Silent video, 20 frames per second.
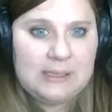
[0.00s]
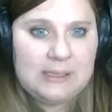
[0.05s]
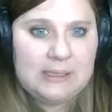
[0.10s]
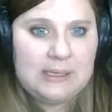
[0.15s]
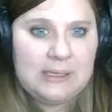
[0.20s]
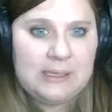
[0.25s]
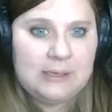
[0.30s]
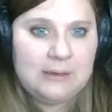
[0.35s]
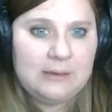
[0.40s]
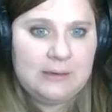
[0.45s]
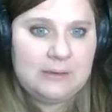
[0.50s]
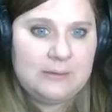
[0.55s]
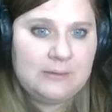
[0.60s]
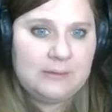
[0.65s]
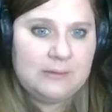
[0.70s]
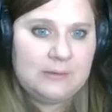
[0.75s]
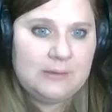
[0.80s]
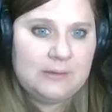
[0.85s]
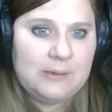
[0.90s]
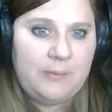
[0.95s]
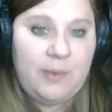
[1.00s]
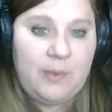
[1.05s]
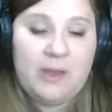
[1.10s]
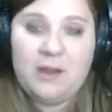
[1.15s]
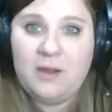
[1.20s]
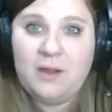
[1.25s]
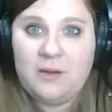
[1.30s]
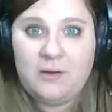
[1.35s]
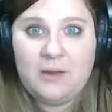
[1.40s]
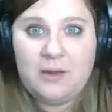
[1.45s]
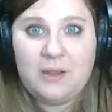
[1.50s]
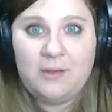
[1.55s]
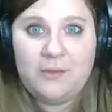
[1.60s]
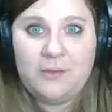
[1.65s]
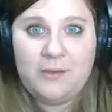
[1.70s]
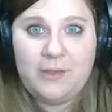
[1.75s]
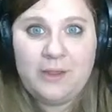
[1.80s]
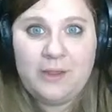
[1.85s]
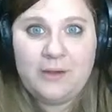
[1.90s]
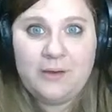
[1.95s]
here, depending on your
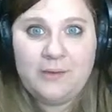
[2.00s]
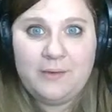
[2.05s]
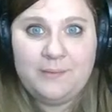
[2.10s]
calculator.